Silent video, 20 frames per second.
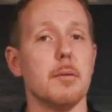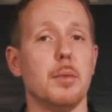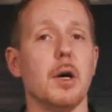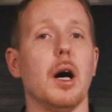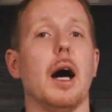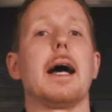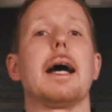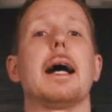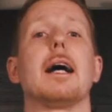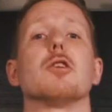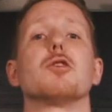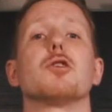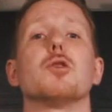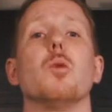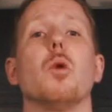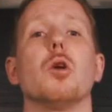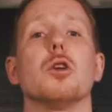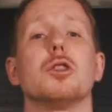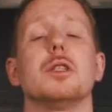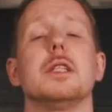but I also
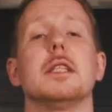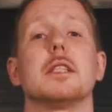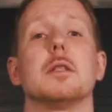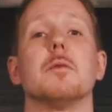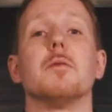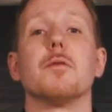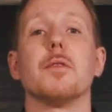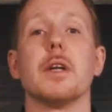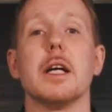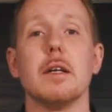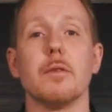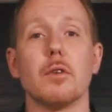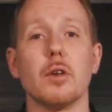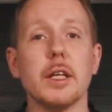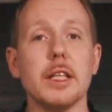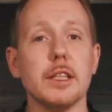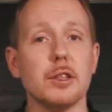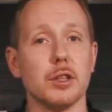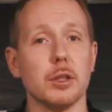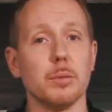want to get some
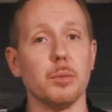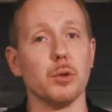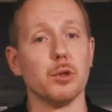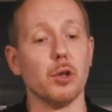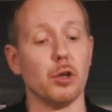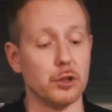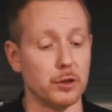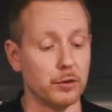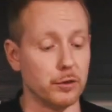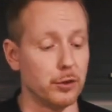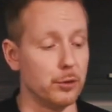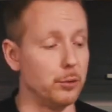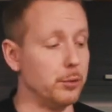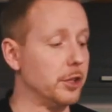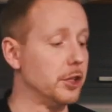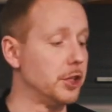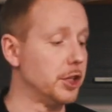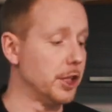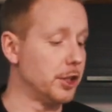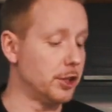flavor into the pulled oats through
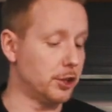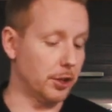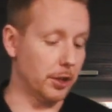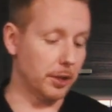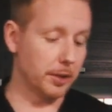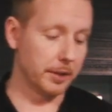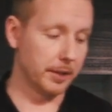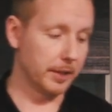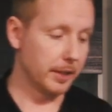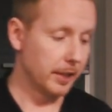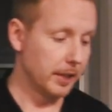the ginger.